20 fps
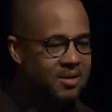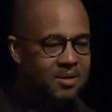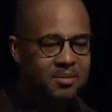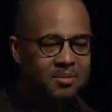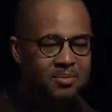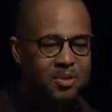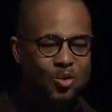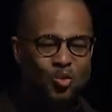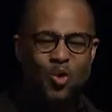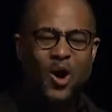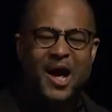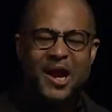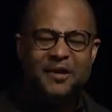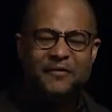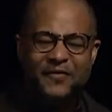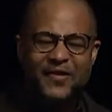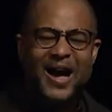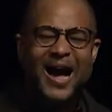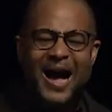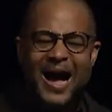But what
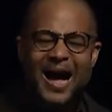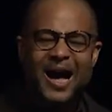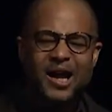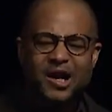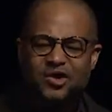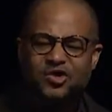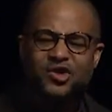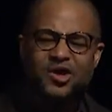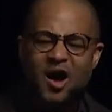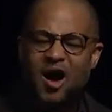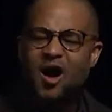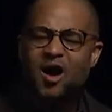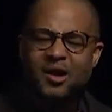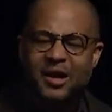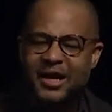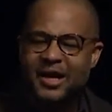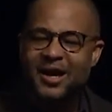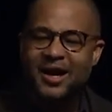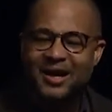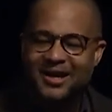if God is
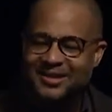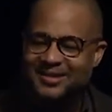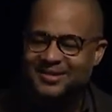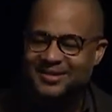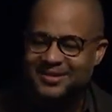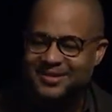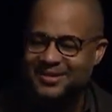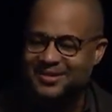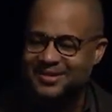calling us